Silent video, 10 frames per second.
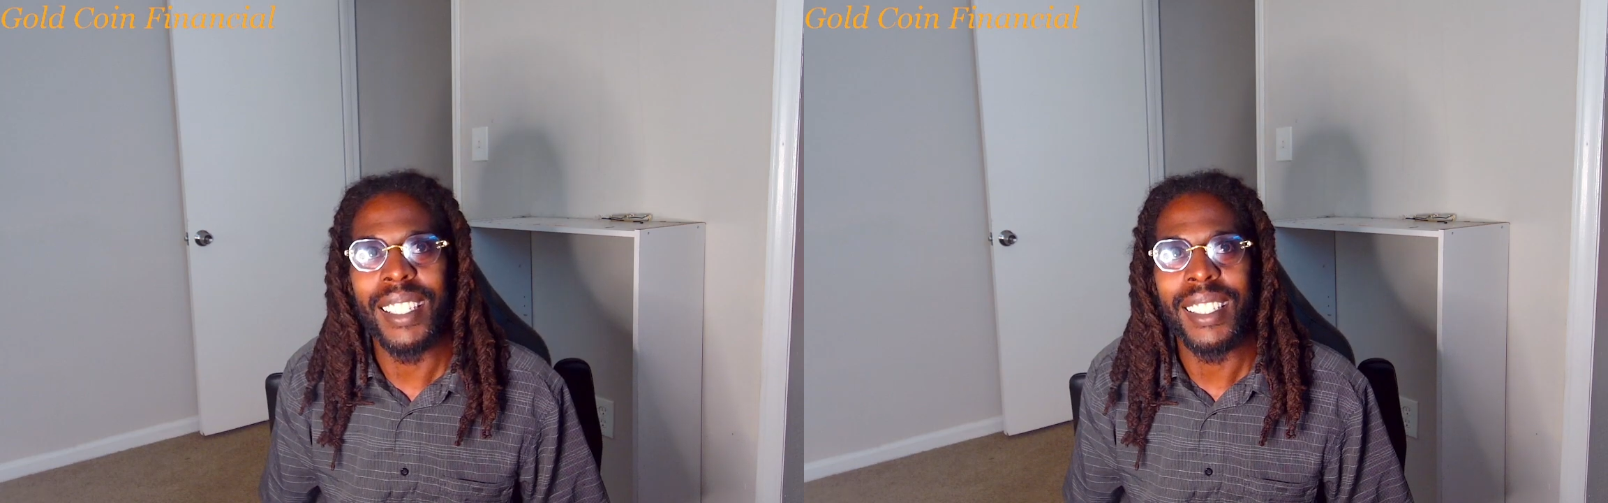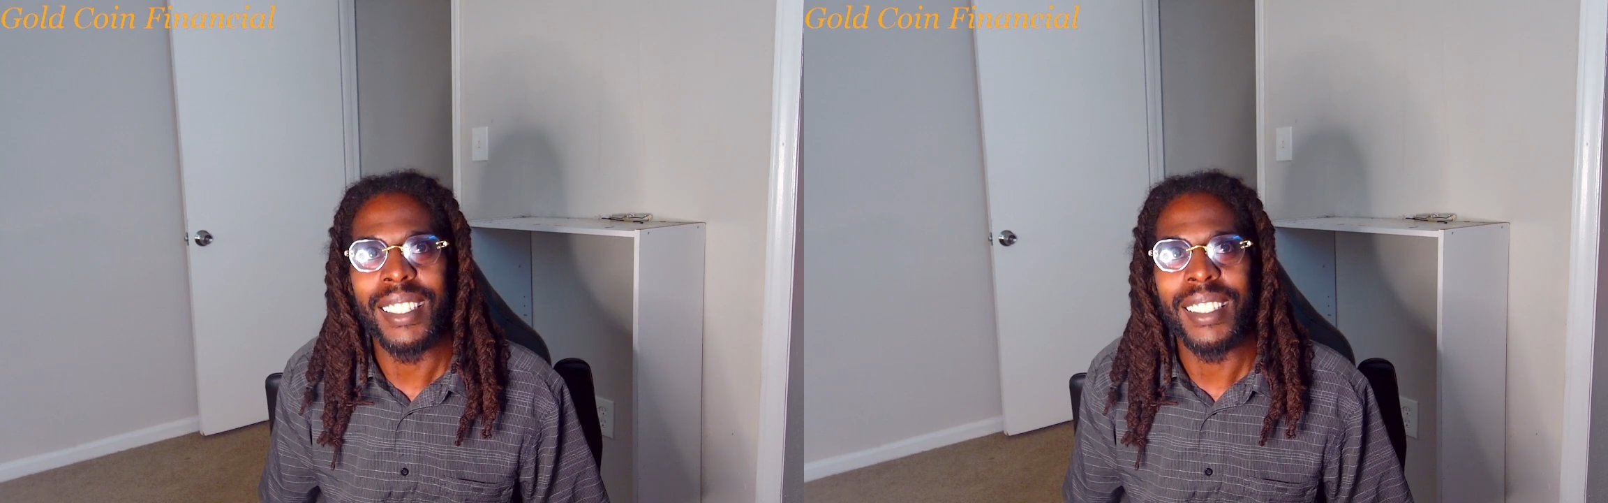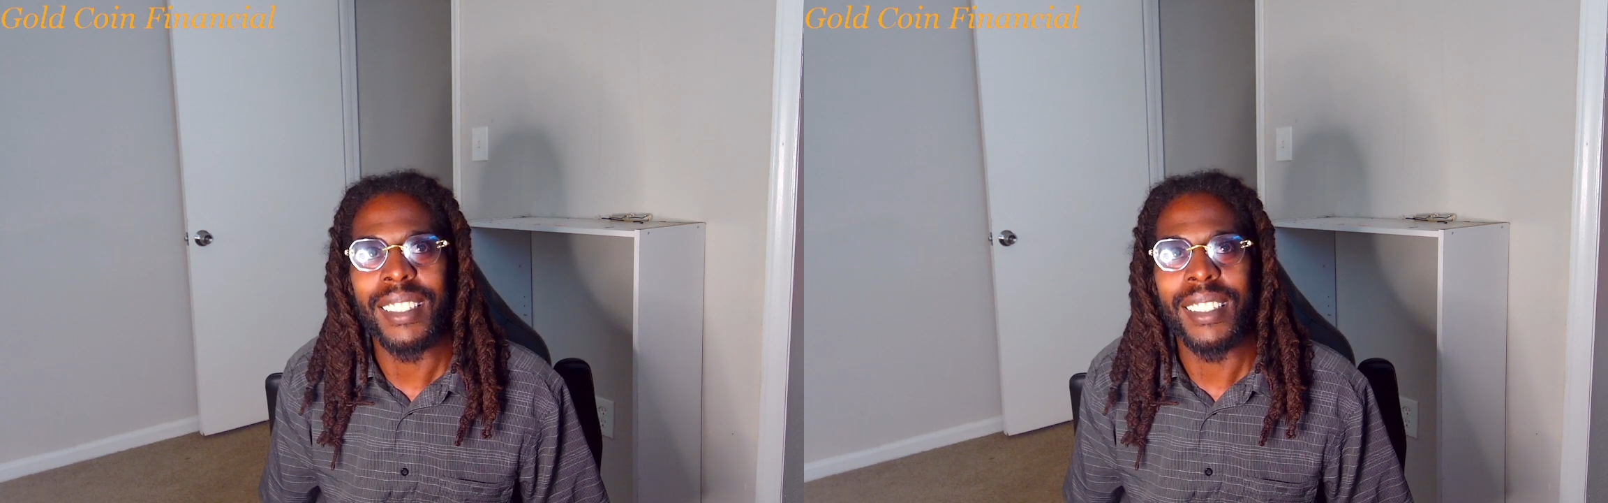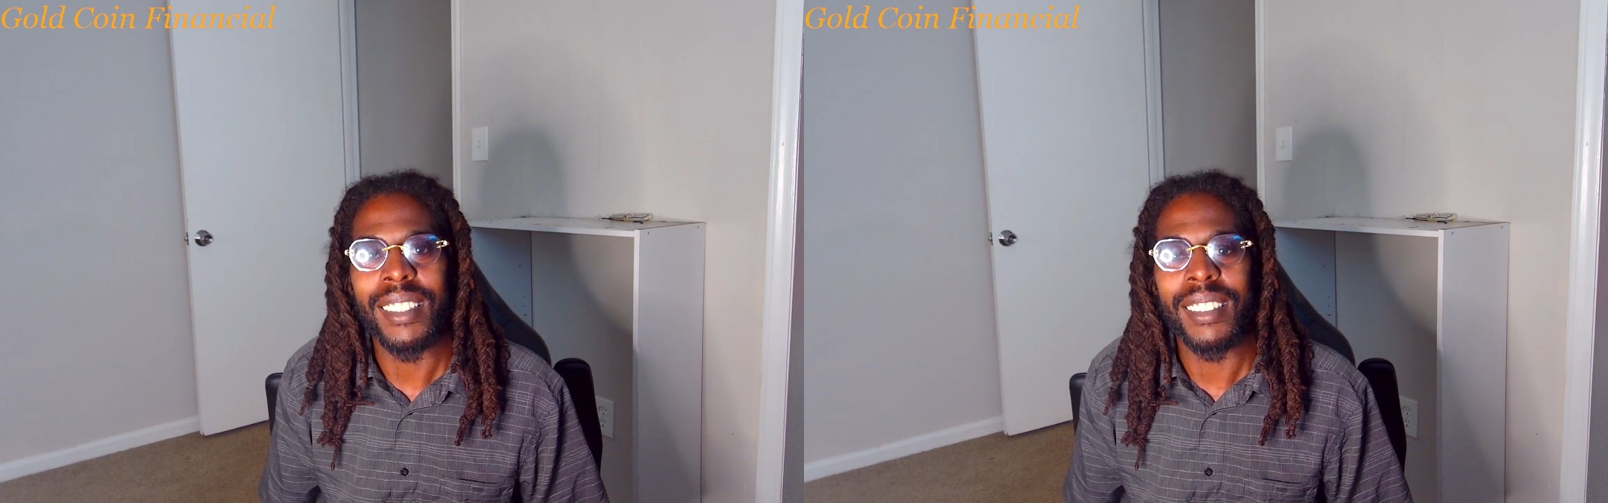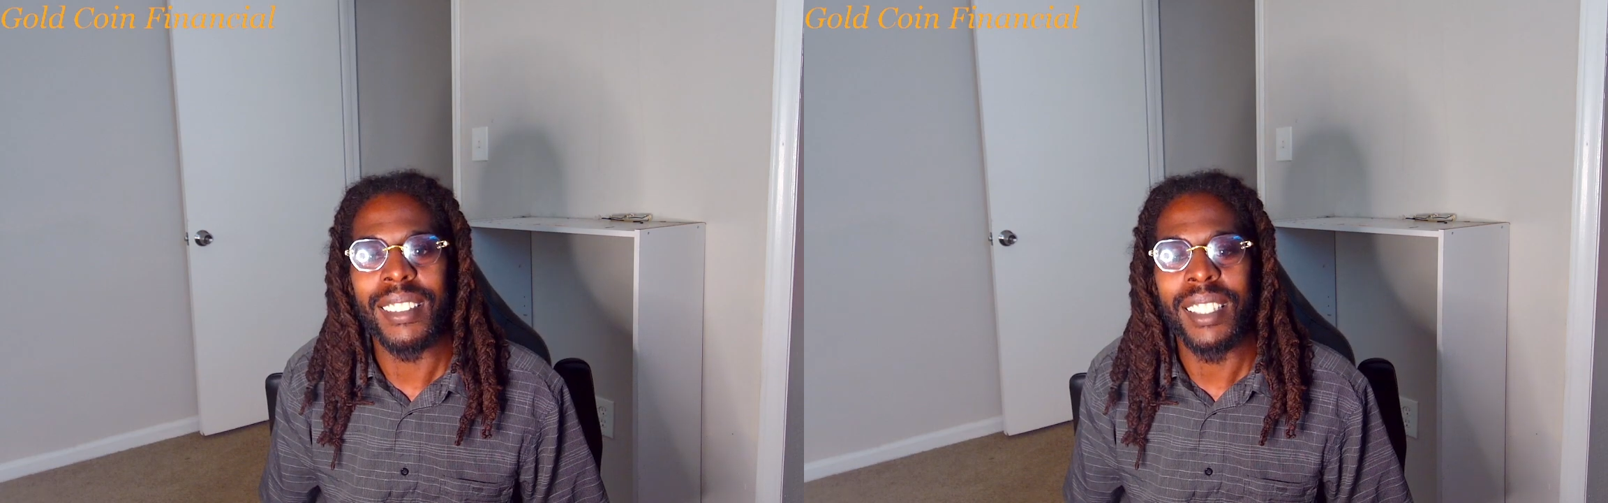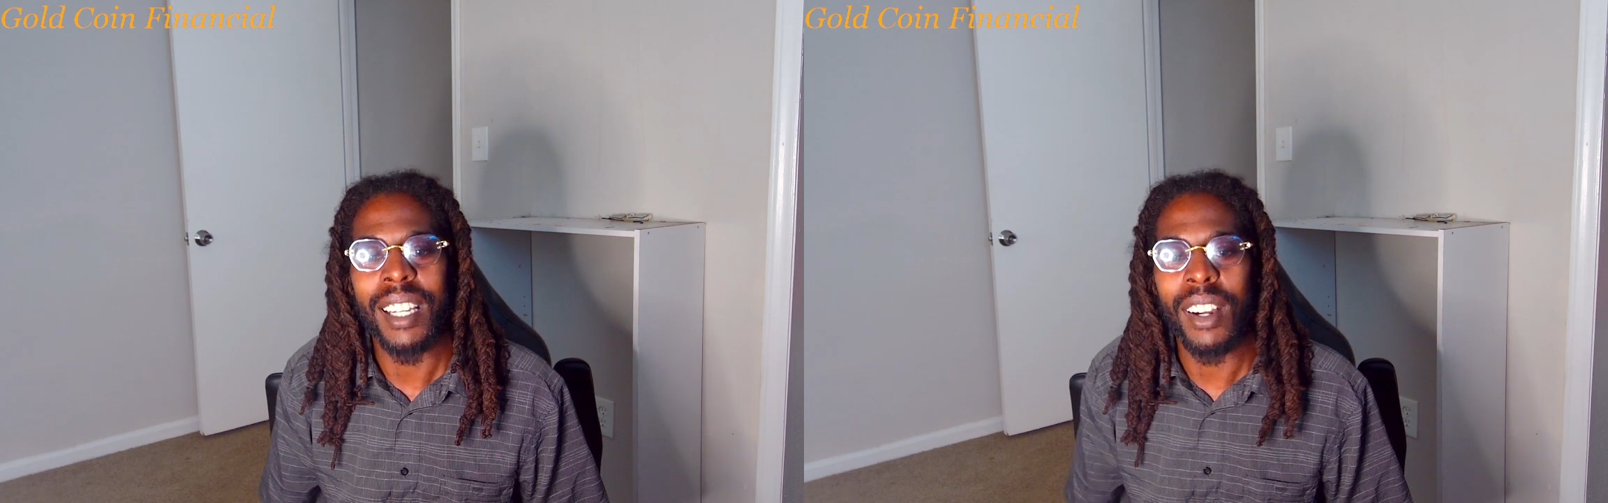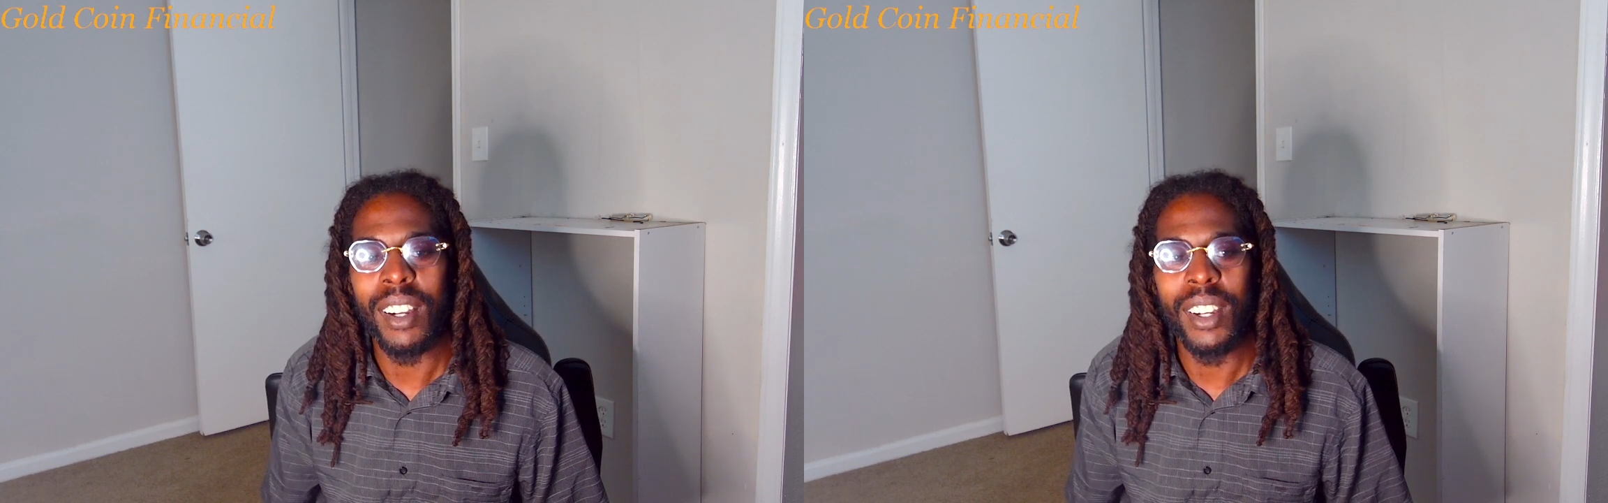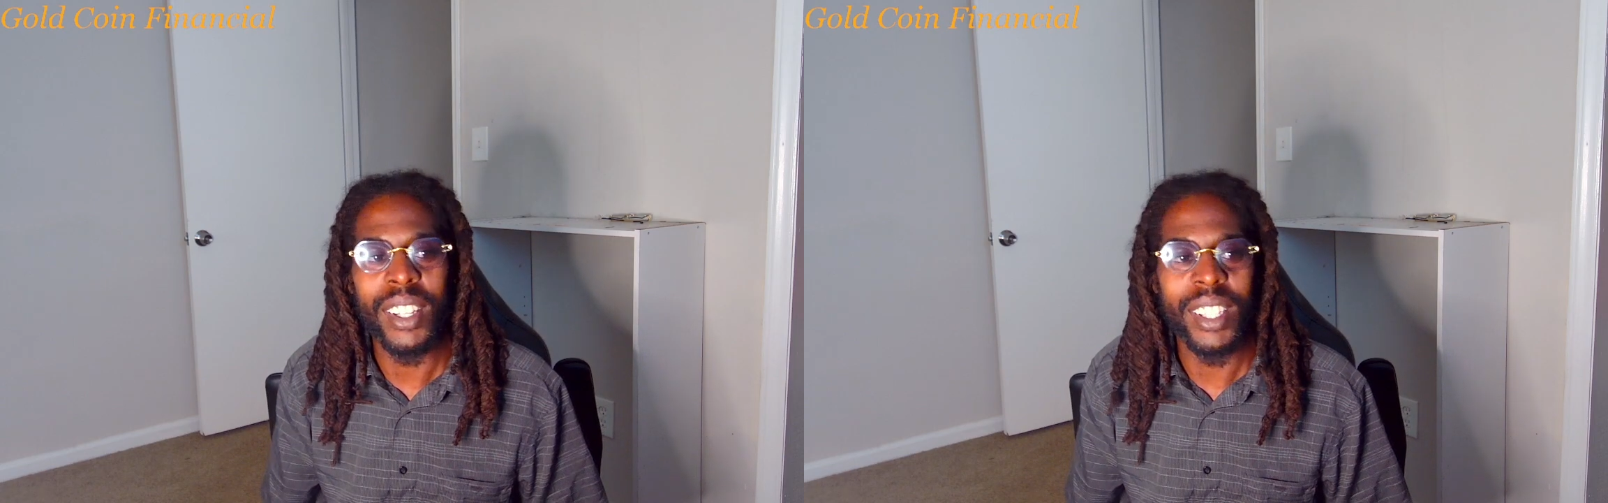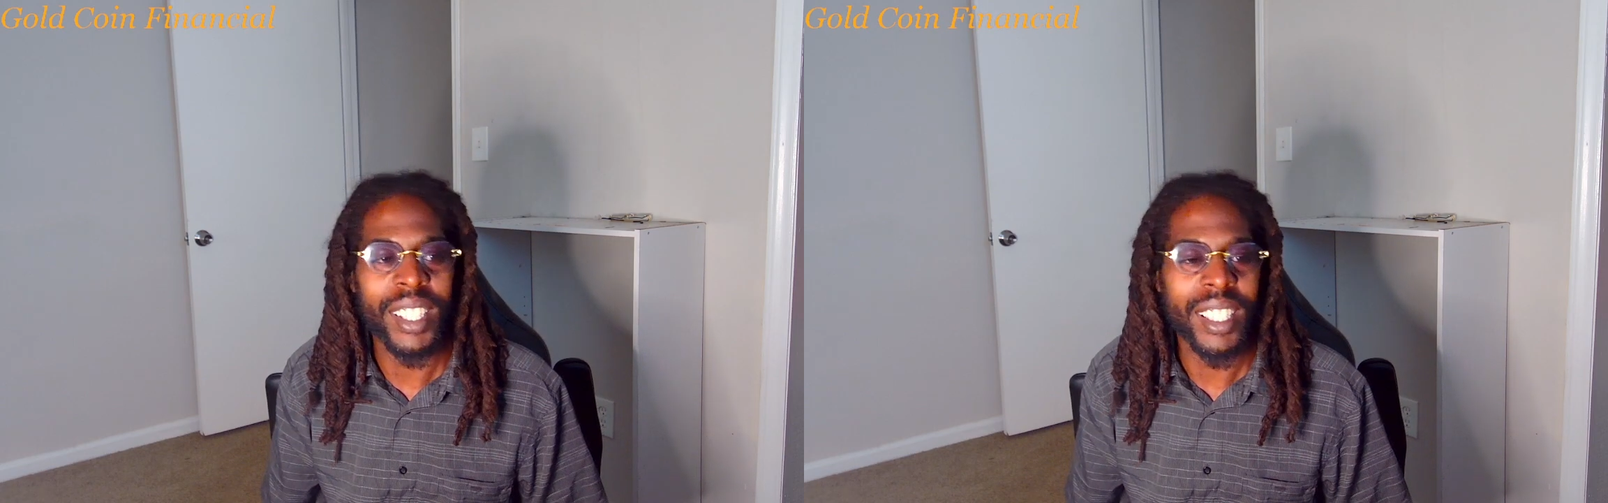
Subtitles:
the car.